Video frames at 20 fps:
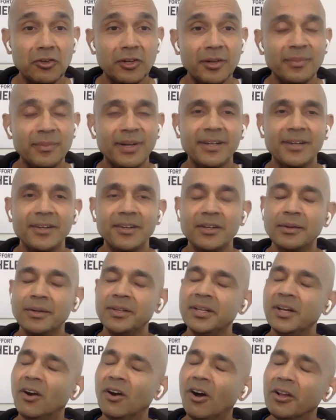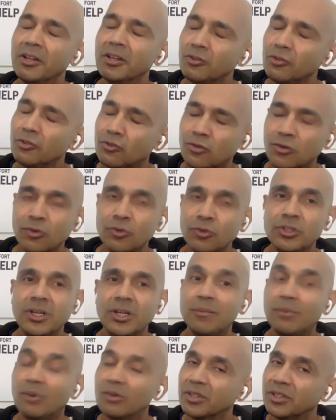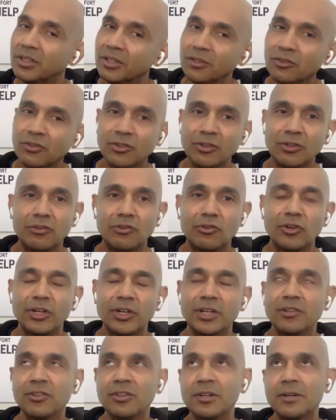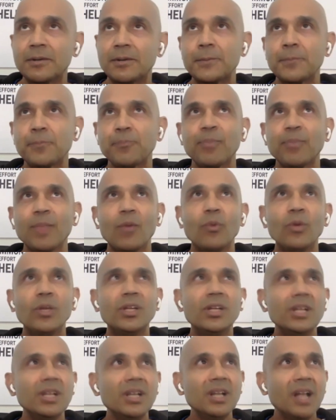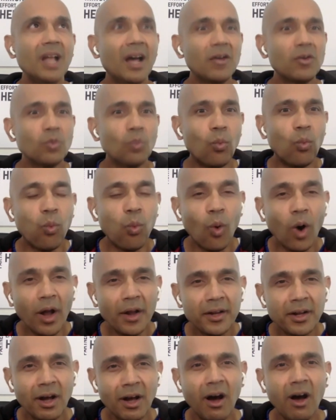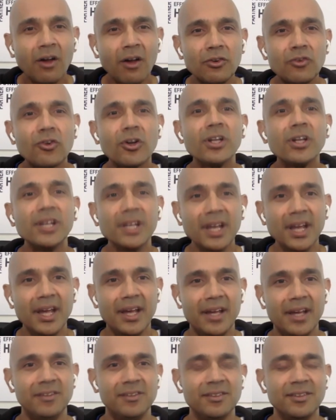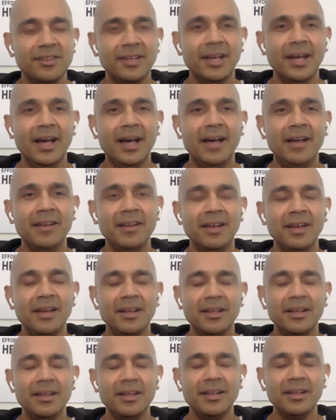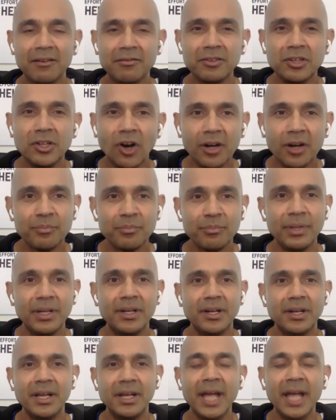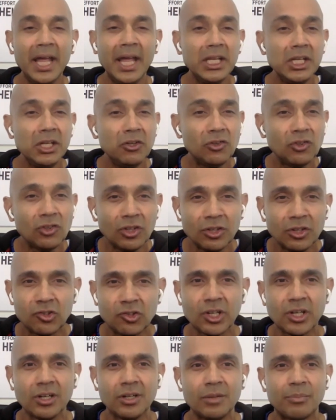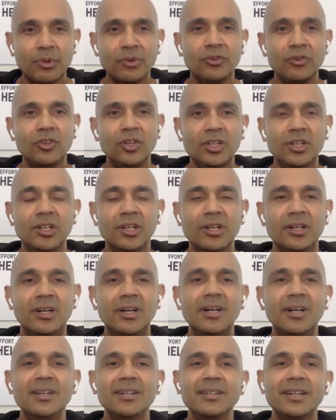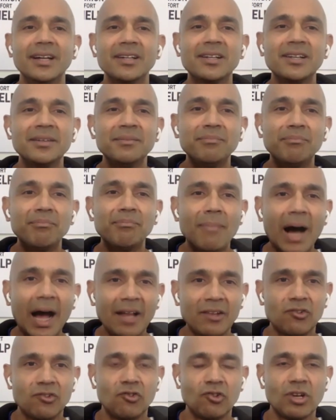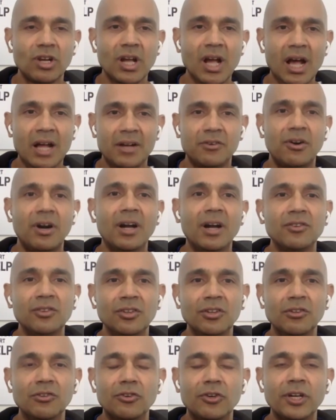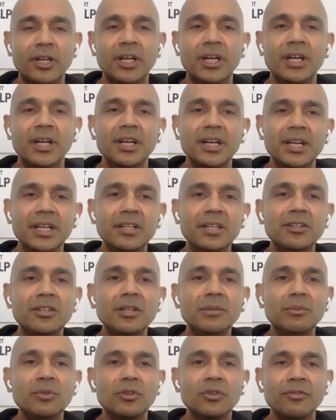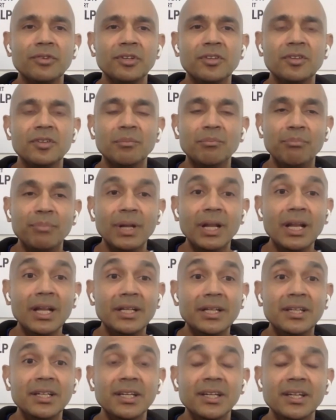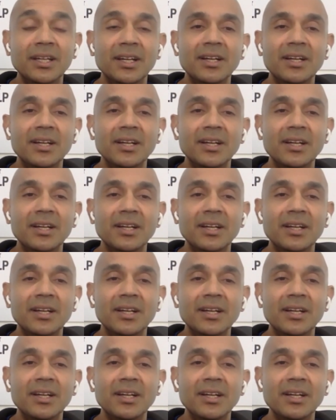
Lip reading: but the honest truth about this surgery is within the last 100 years, there have not been any surgical procedure that could match cataract surgery in terms of its ability